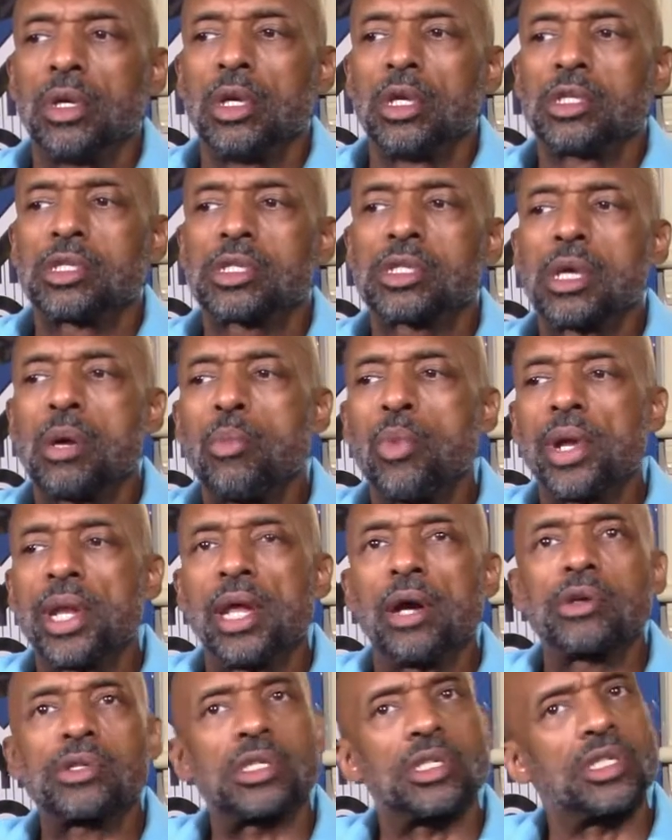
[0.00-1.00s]
someone
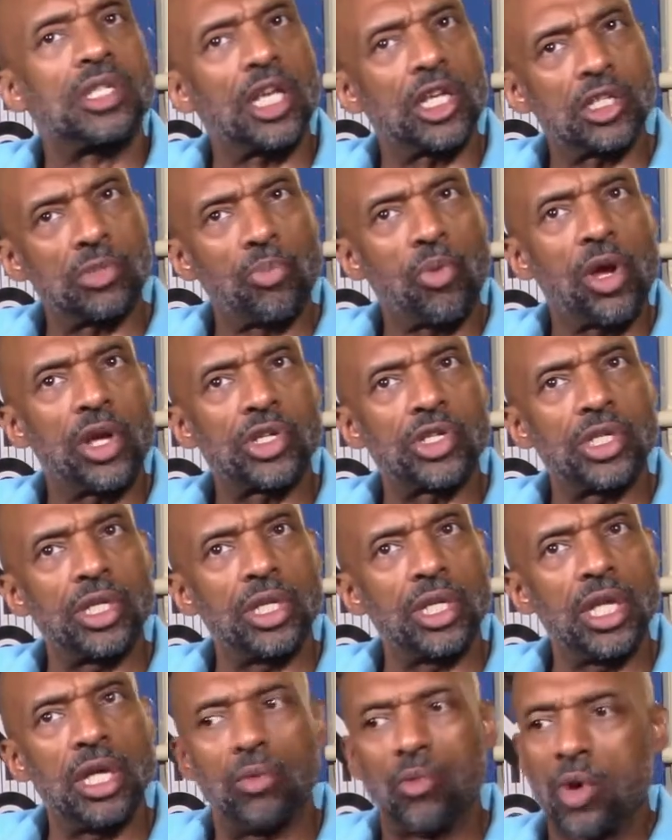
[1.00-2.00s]
else's expression
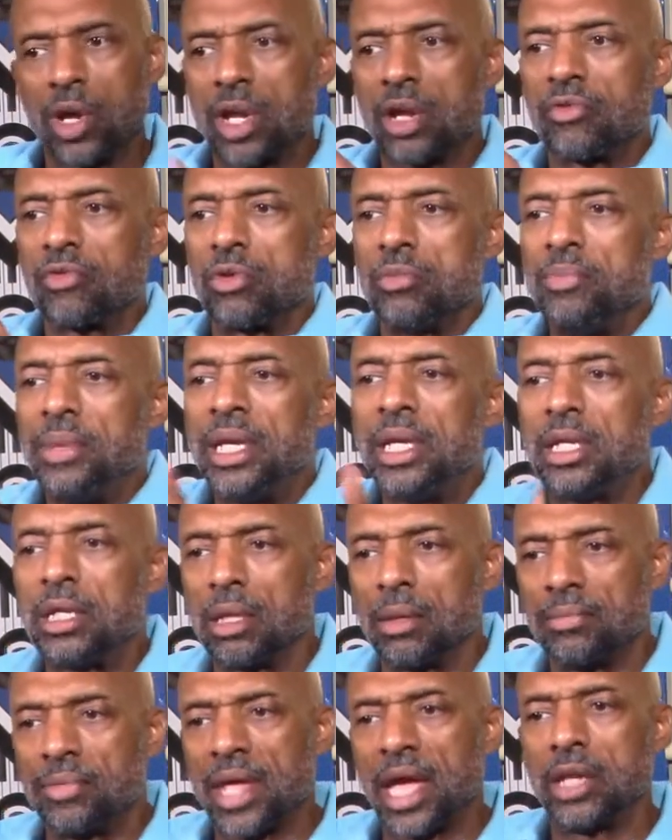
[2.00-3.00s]
in whatever
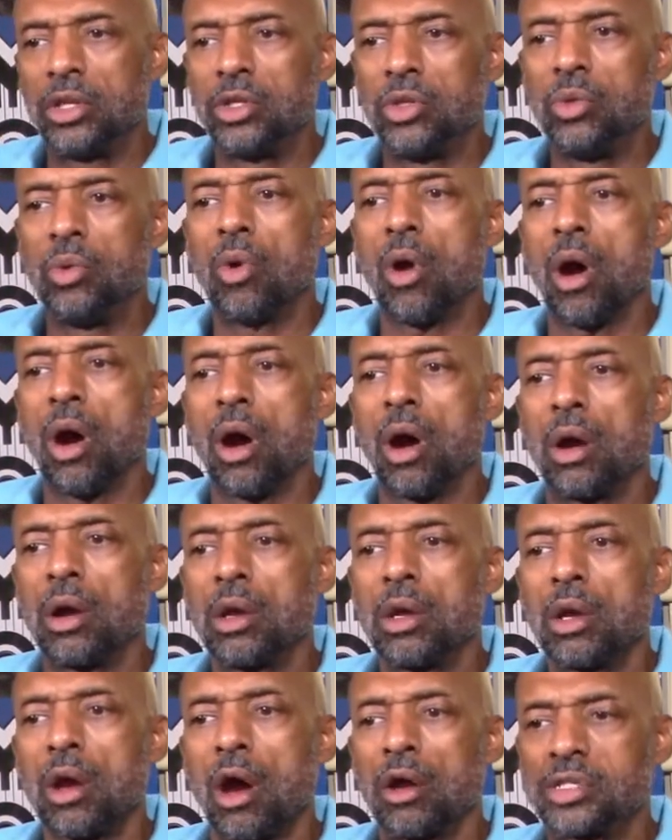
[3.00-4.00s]
medium that you are
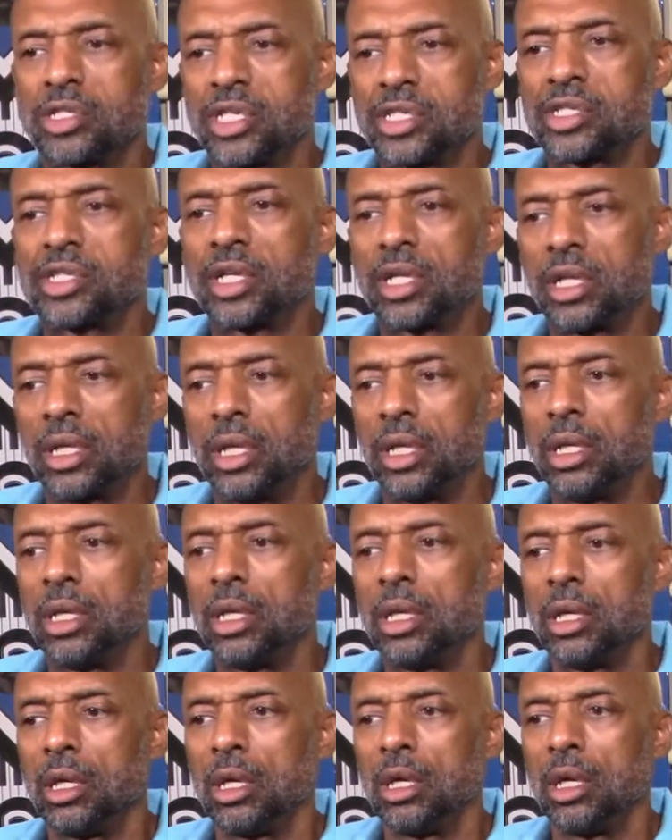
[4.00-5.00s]
artistically
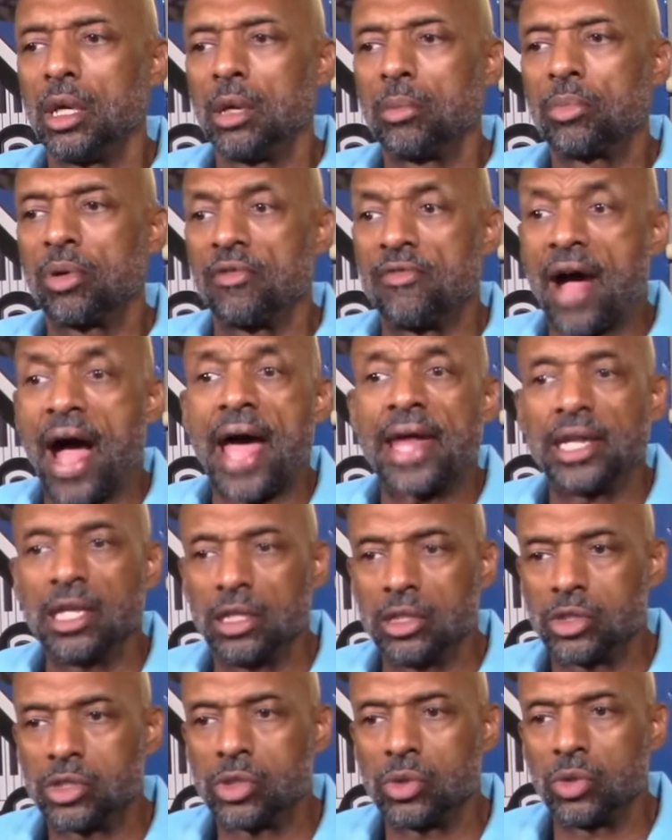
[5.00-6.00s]

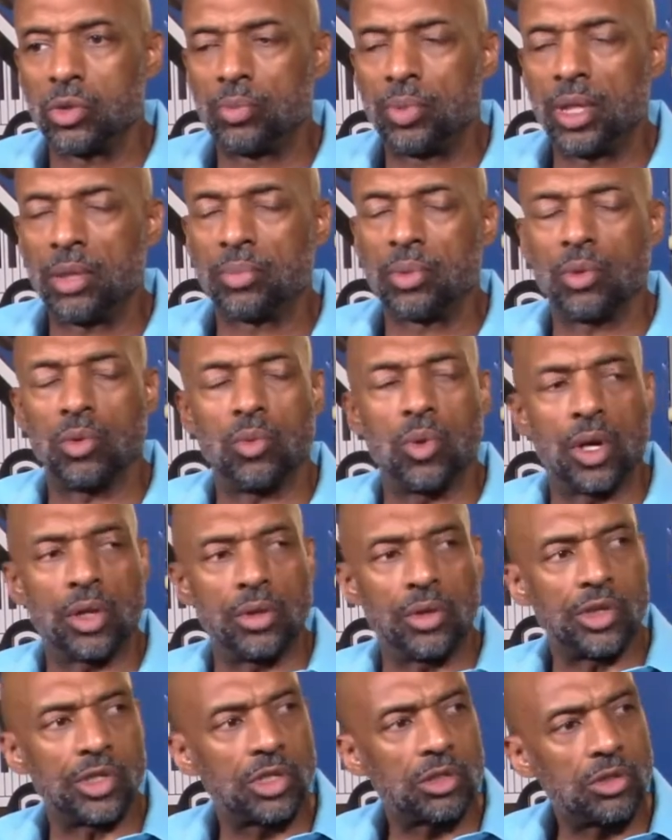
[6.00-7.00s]
providing to people,
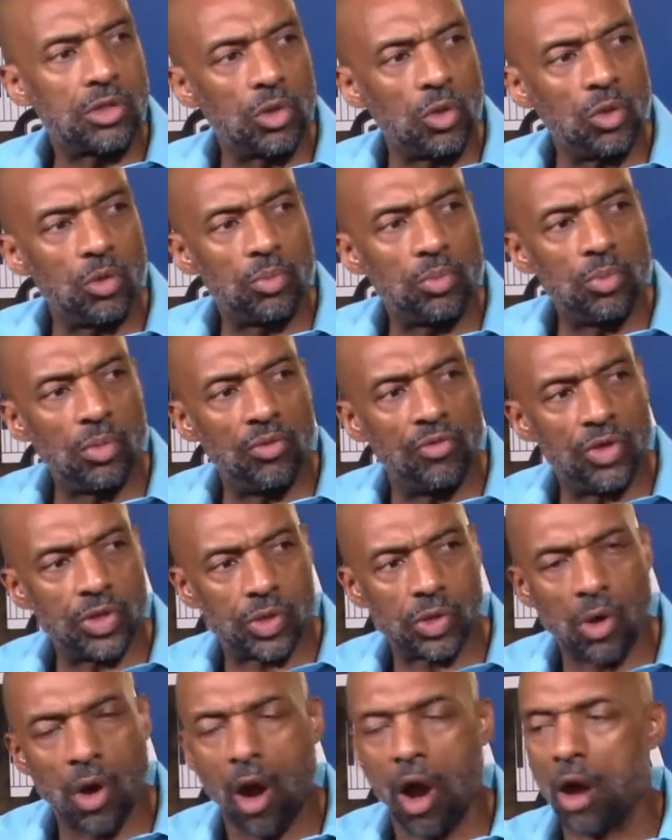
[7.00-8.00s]
whether it's through
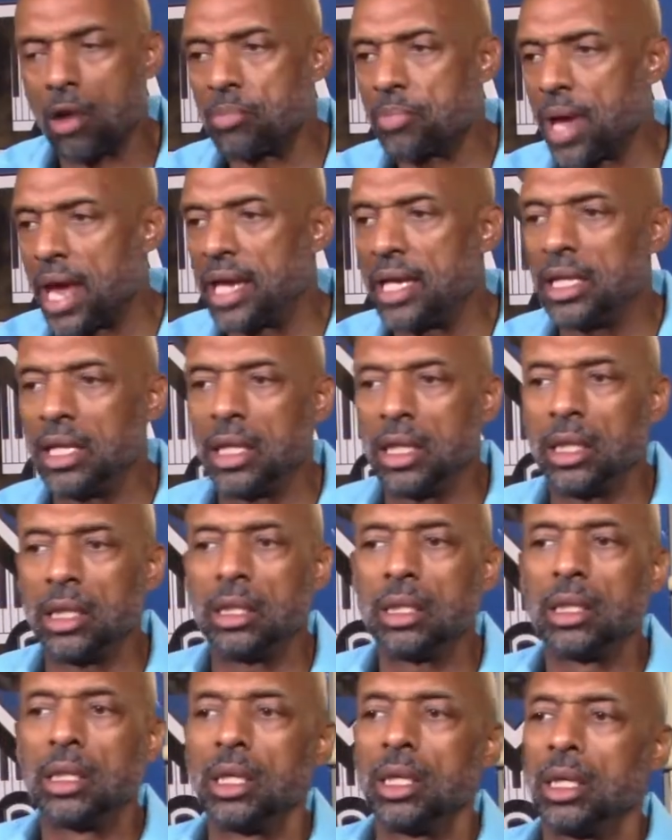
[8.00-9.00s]
visual art,
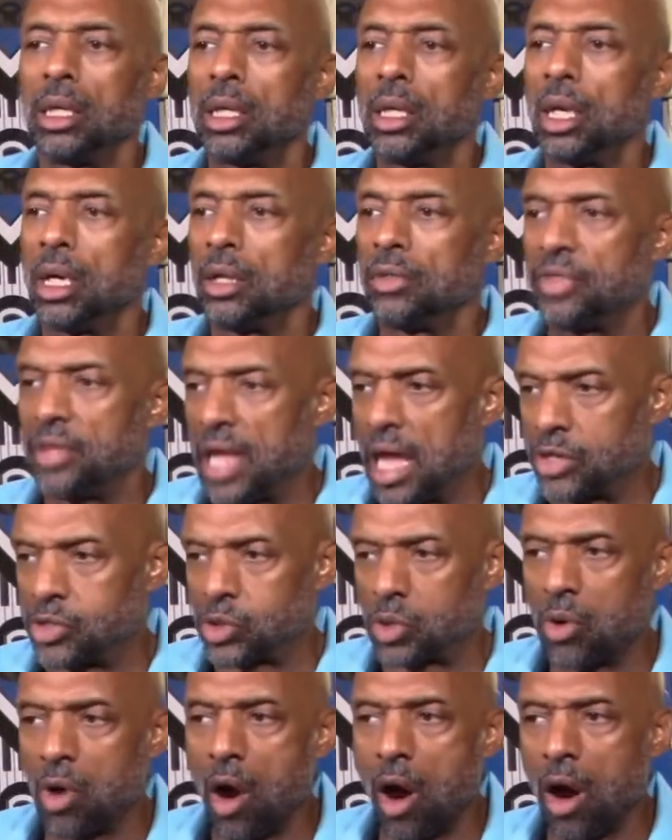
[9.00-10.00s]
painting,
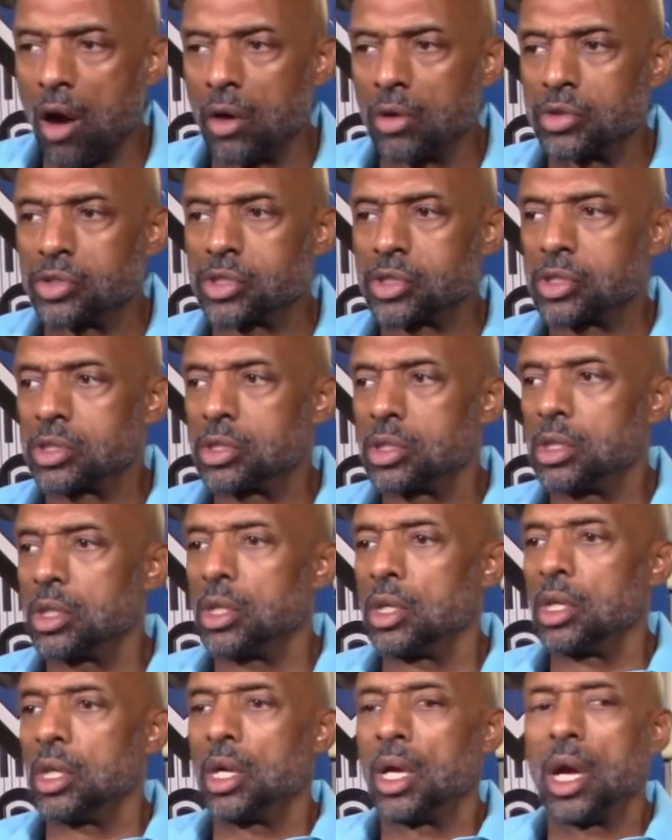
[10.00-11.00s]
theatrical arts,
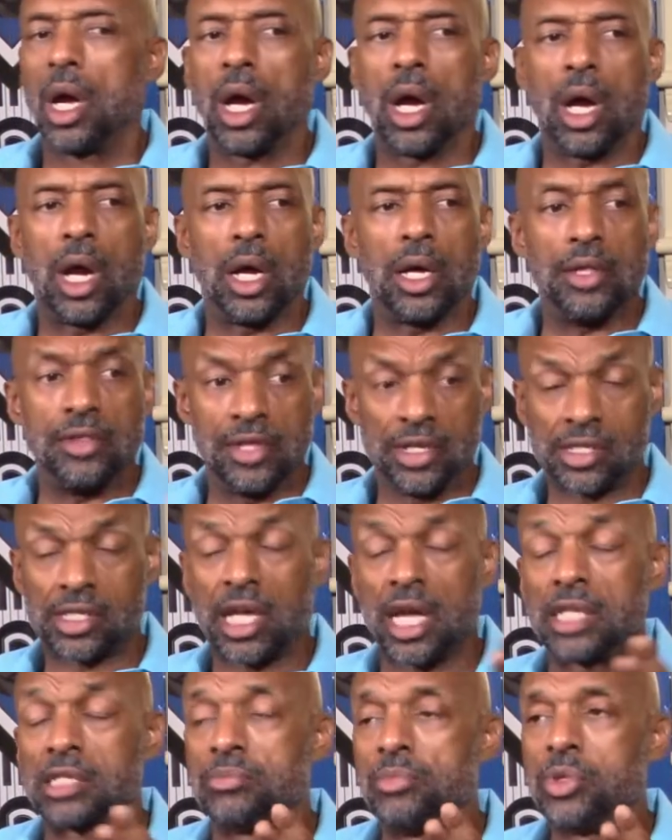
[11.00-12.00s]
in this
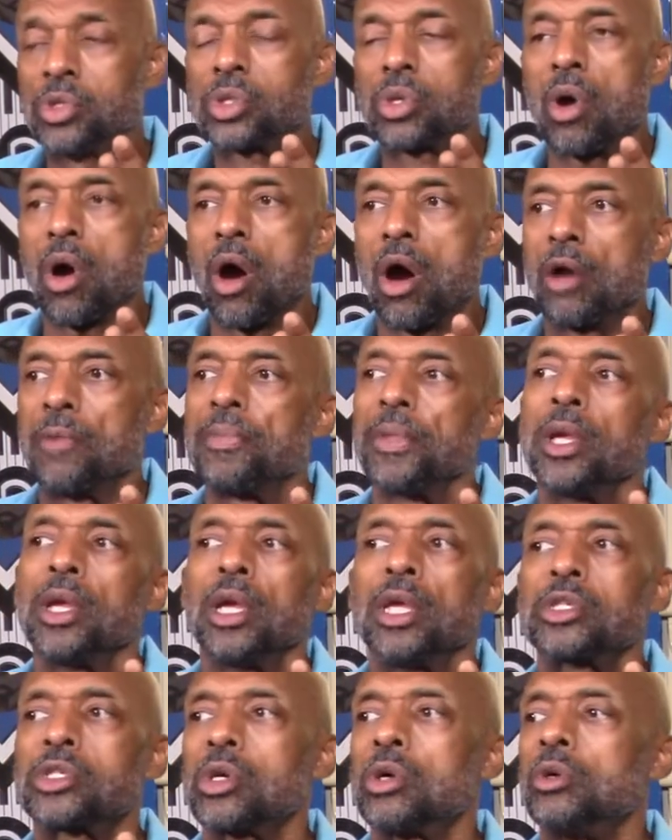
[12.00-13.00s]
case, musical art.
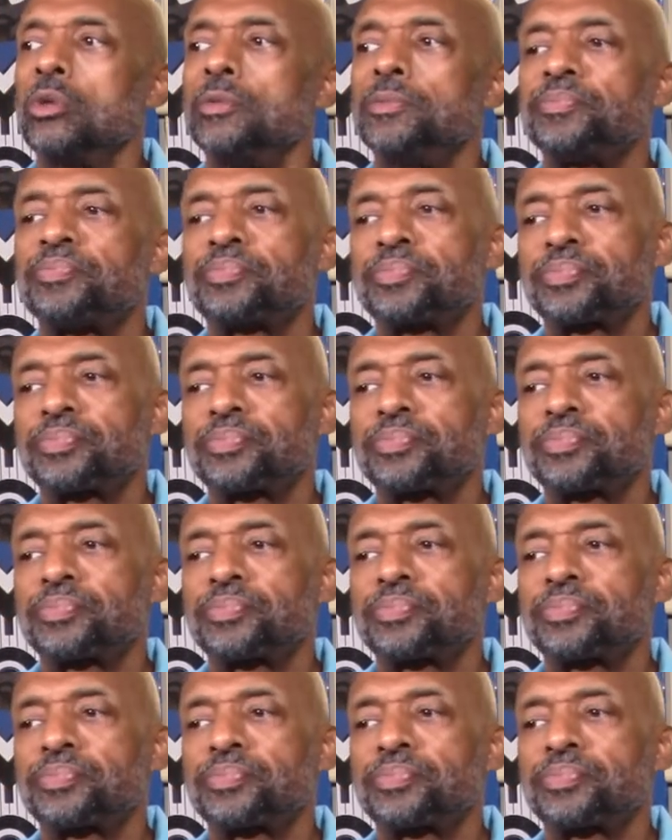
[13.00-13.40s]
So